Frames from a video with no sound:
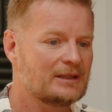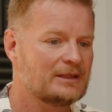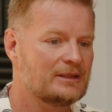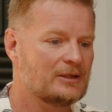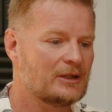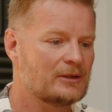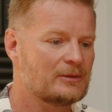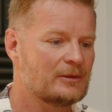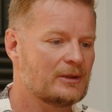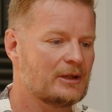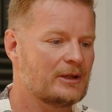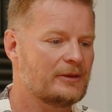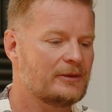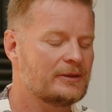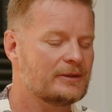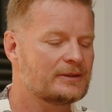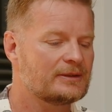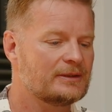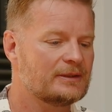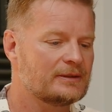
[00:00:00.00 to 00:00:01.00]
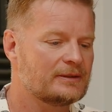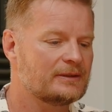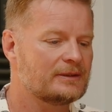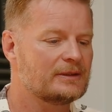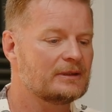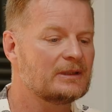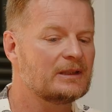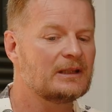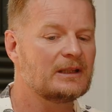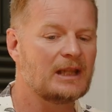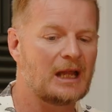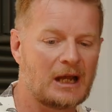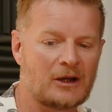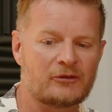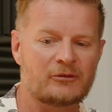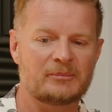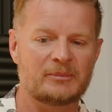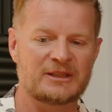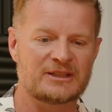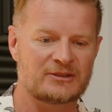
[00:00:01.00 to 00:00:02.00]
the
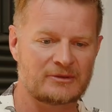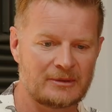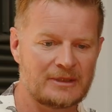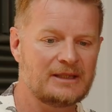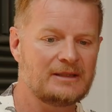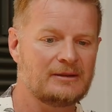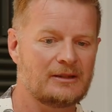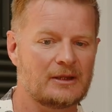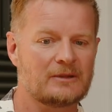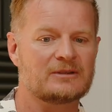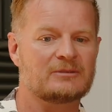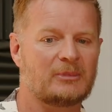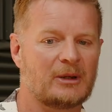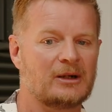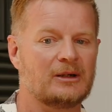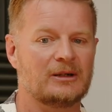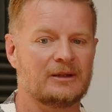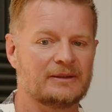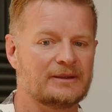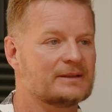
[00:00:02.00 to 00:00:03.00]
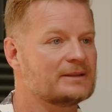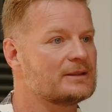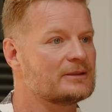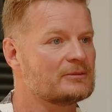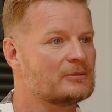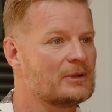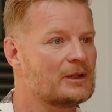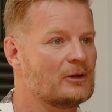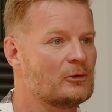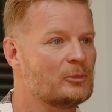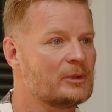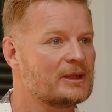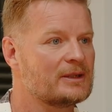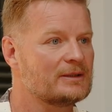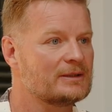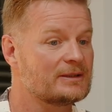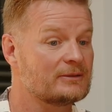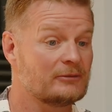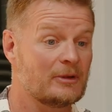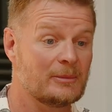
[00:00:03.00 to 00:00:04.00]
love between those partners as well.
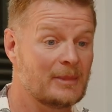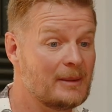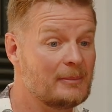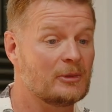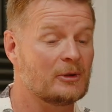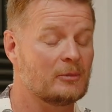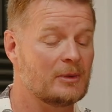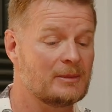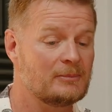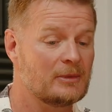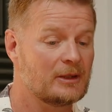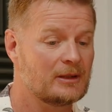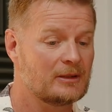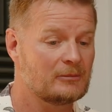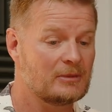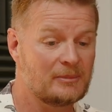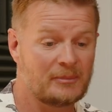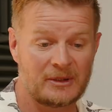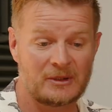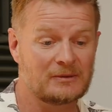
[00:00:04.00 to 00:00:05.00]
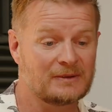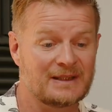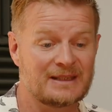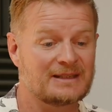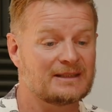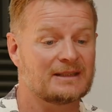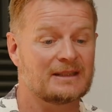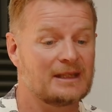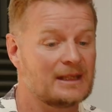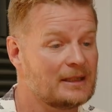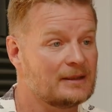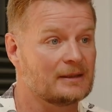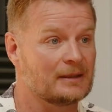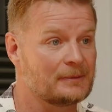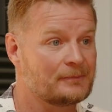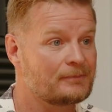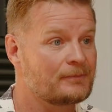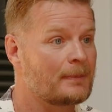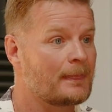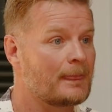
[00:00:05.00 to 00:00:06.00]
Because remember, we build this
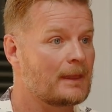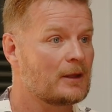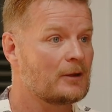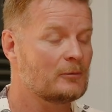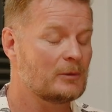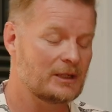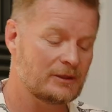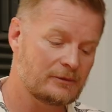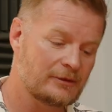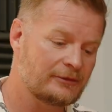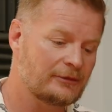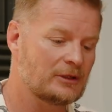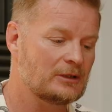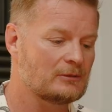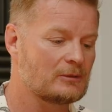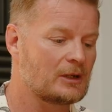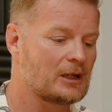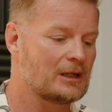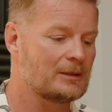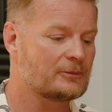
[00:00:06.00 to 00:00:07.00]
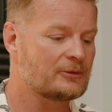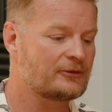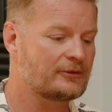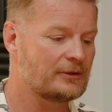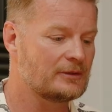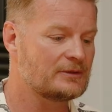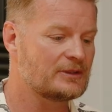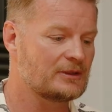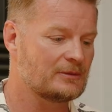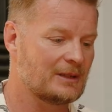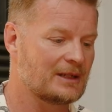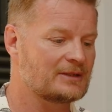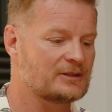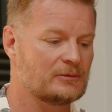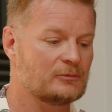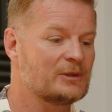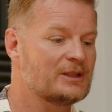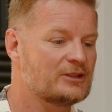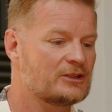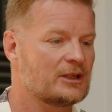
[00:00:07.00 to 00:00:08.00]
together. Yeah. When a referral comes through to us
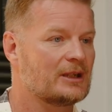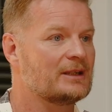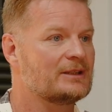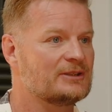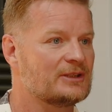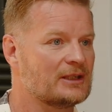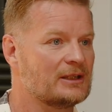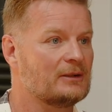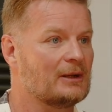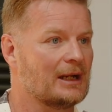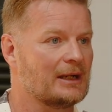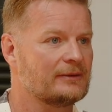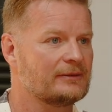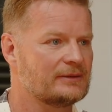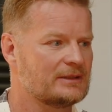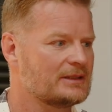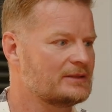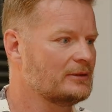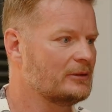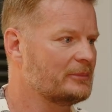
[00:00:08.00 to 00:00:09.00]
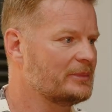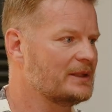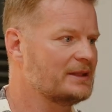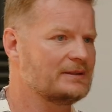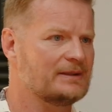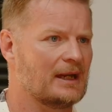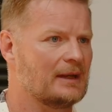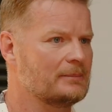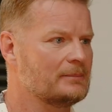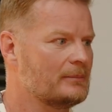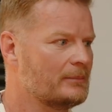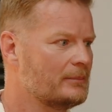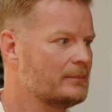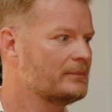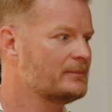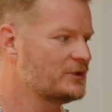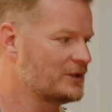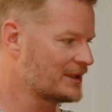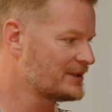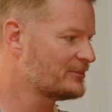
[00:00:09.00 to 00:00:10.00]
and we change a life, it's not being done
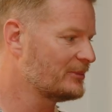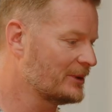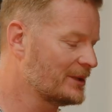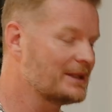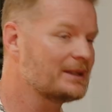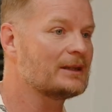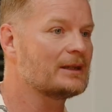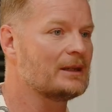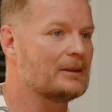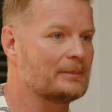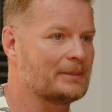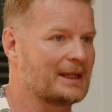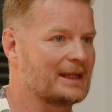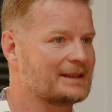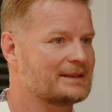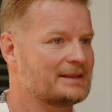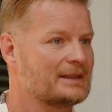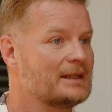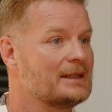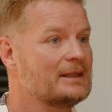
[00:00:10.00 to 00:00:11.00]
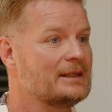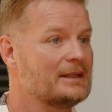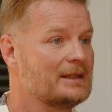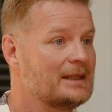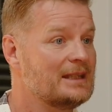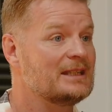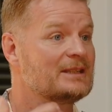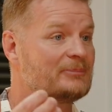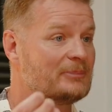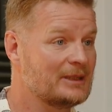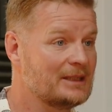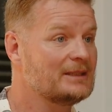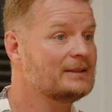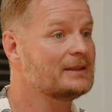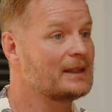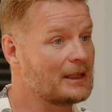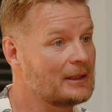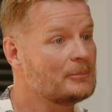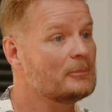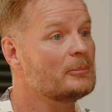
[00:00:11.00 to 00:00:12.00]
just by IncomeMAX. It's
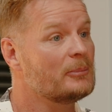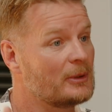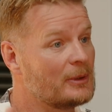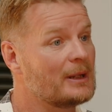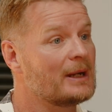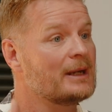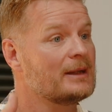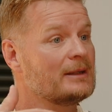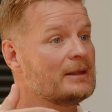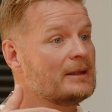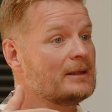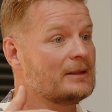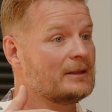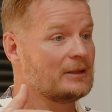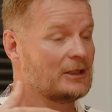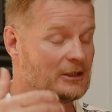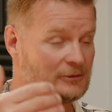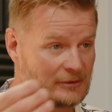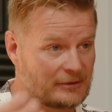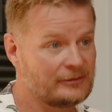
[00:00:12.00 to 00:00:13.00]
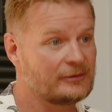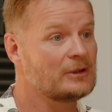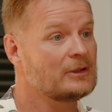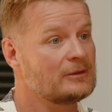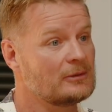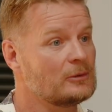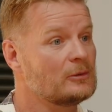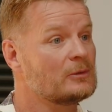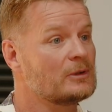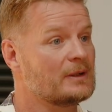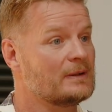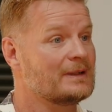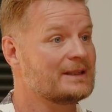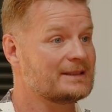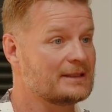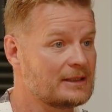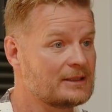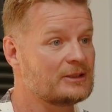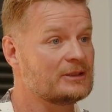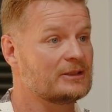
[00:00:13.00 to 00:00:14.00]
being done by a referral
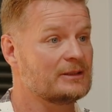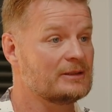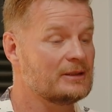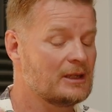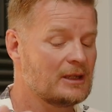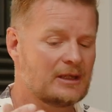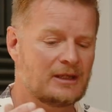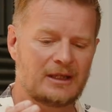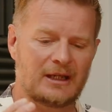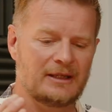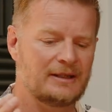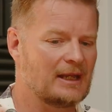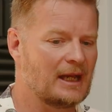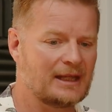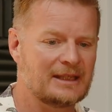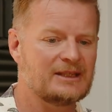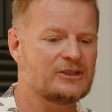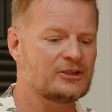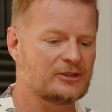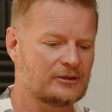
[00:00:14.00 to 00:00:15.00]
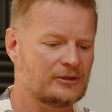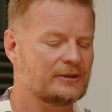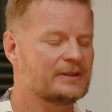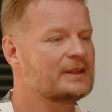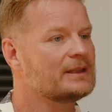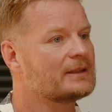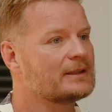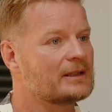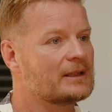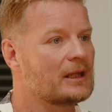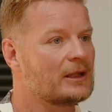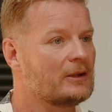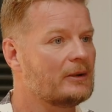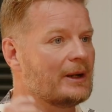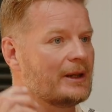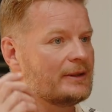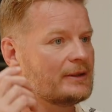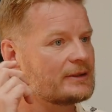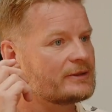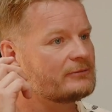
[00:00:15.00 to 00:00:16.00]
organisation, an agent on the end of the
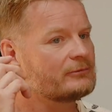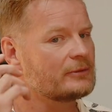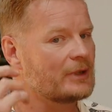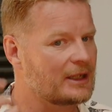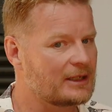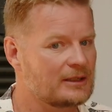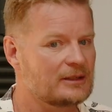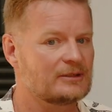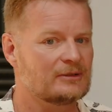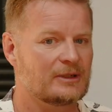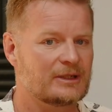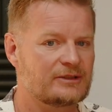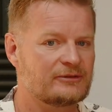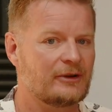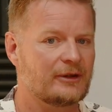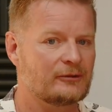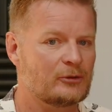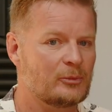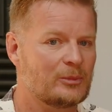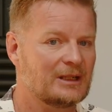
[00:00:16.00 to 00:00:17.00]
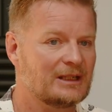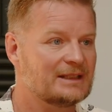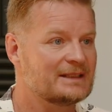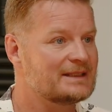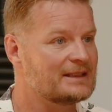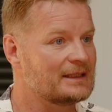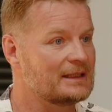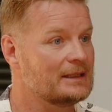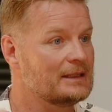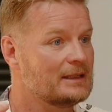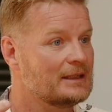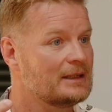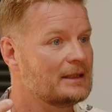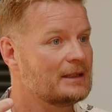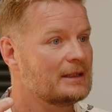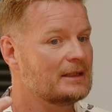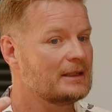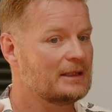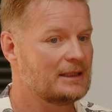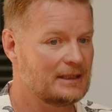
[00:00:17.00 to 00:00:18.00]
line that's recognised vulnerability
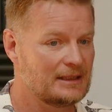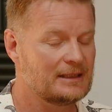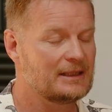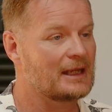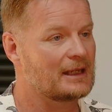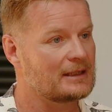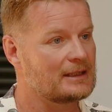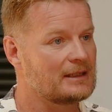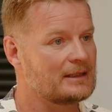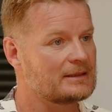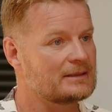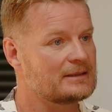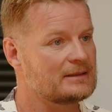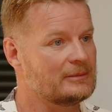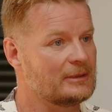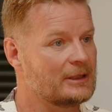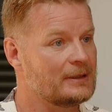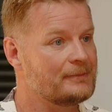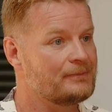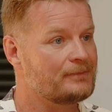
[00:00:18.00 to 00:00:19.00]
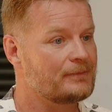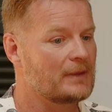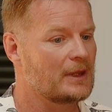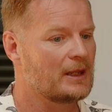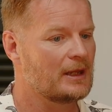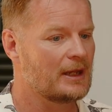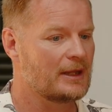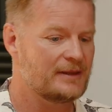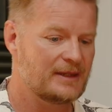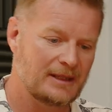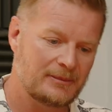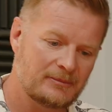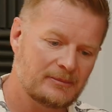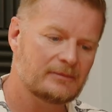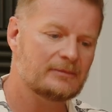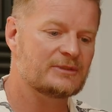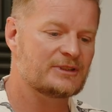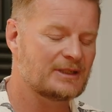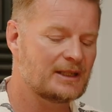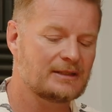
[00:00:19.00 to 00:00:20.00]
in that customer and
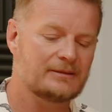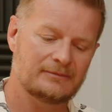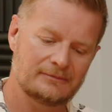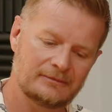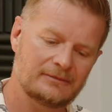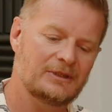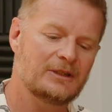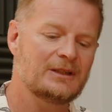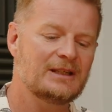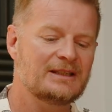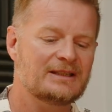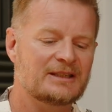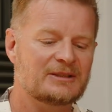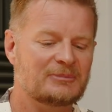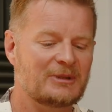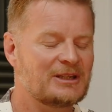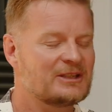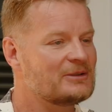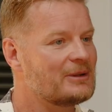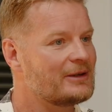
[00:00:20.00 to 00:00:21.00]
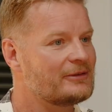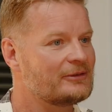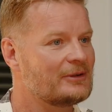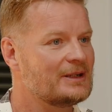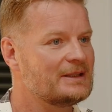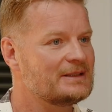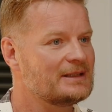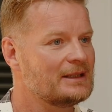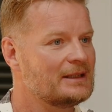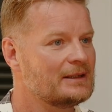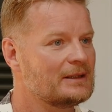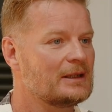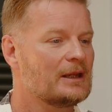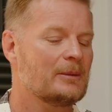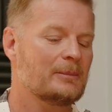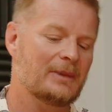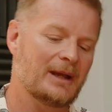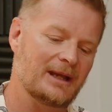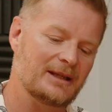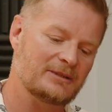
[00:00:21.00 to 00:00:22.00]
then said, you need to speak to our friends at
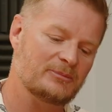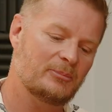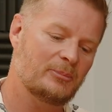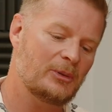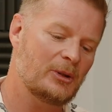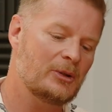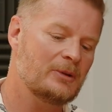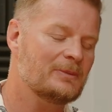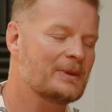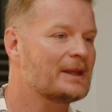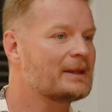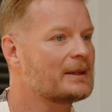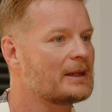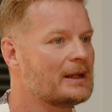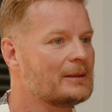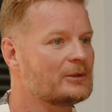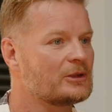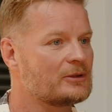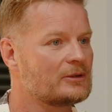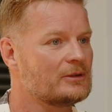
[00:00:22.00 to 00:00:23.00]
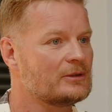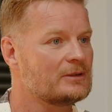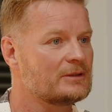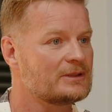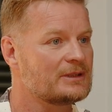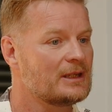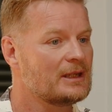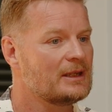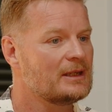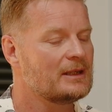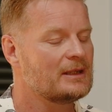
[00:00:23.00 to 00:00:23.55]
IncomeMAX. Boom, they come across.